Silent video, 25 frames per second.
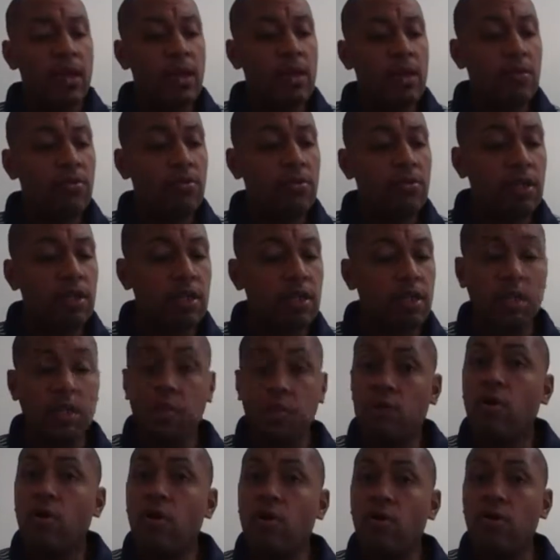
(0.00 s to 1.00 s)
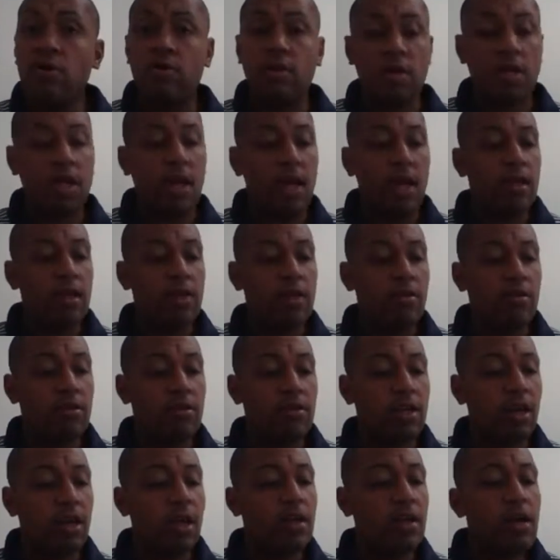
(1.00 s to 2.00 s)
You don't need to get stronger in that,
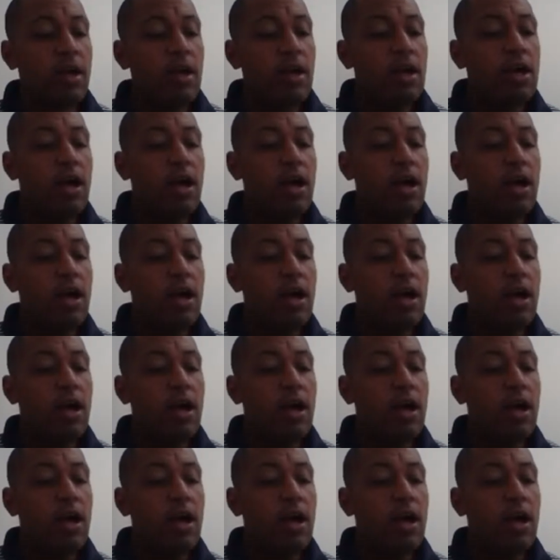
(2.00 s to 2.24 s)
okay?